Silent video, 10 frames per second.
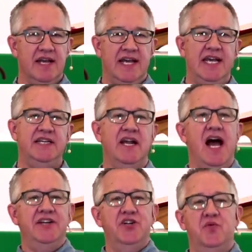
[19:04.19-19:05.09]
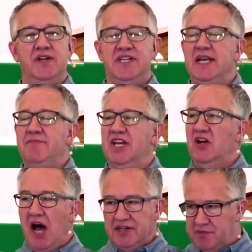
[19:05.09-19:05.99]
He died to redeem the
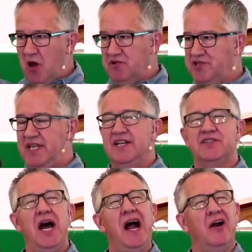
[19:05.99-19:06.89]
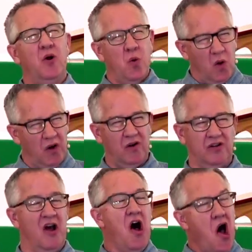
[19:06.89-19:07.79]
cosmos, the entire
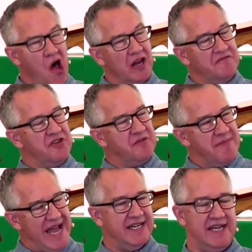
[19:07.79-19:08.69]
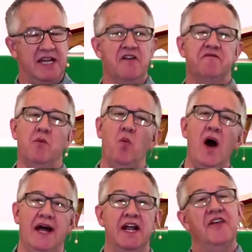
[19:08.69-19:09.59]
world, all of humanity. From
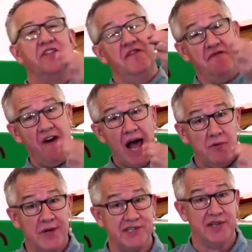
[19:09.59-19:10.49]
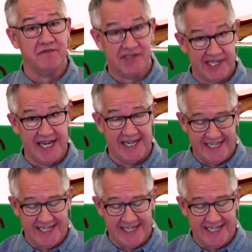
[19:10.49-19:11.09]
what? The virus of sin.